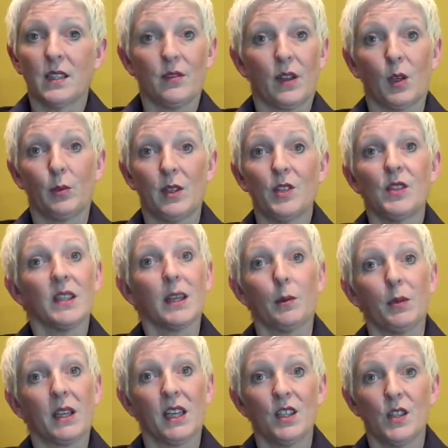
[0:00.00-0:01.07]
develop interesting
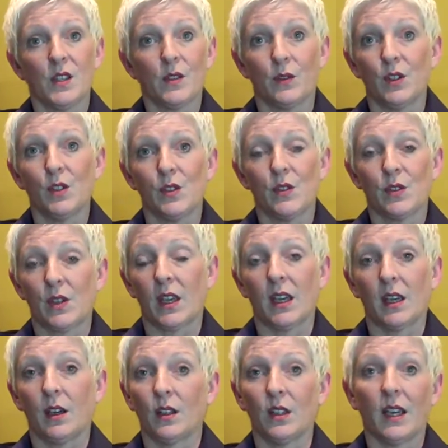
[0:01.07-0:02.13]
applications for use
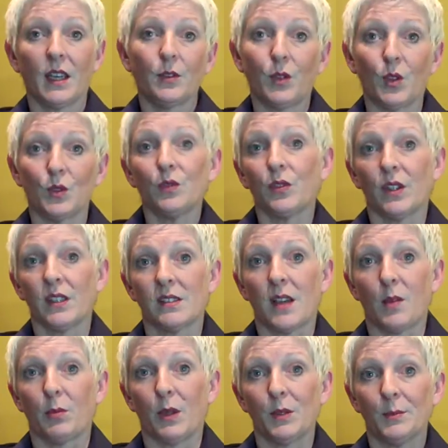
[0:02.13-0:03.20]
on iPhone, for
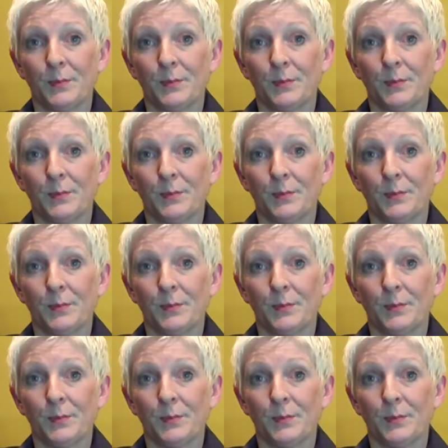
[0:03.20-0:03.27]
example.